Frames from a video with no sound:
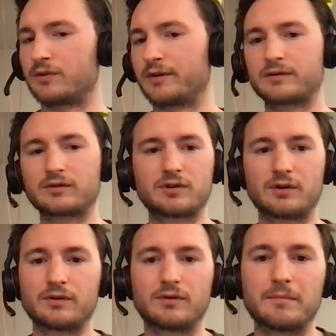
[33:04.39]

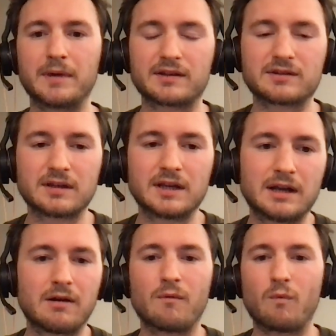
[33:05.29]
non-custodial mix,
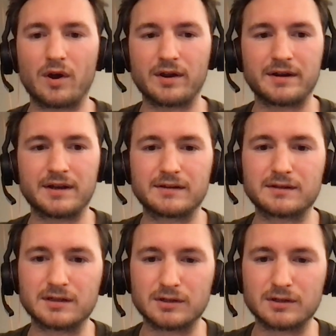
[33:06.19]
one identity.